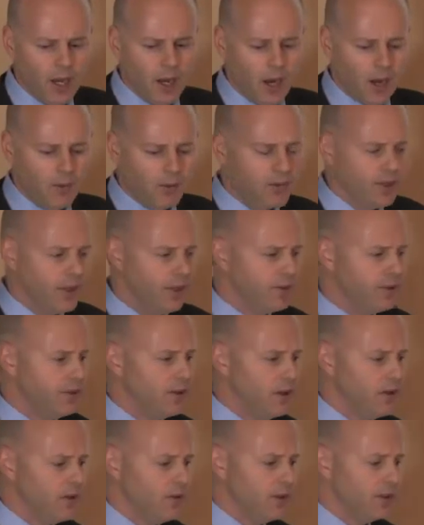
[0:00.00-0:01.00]
I'm not going to
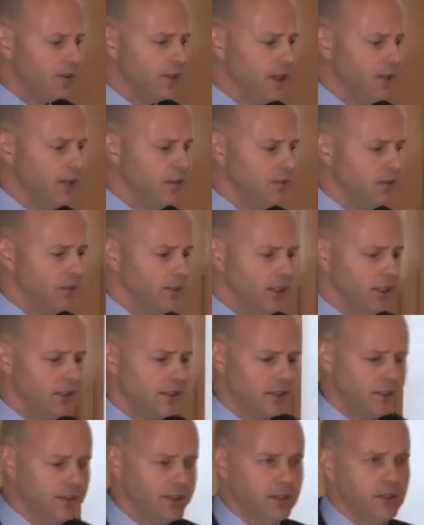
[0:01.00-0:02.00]
go through the technical
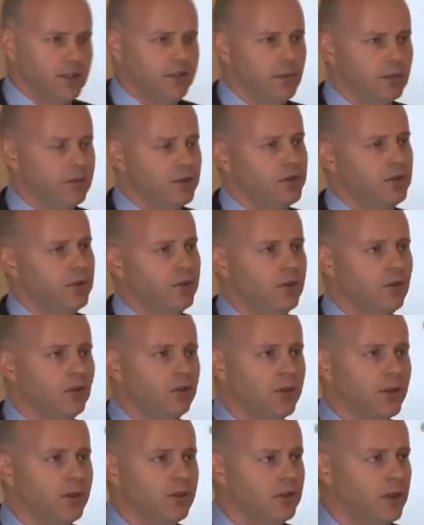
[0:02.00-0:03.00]
details, but I'm sure you all
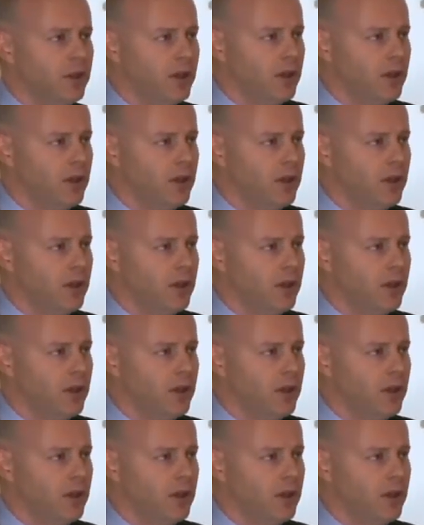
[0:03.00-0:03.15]
know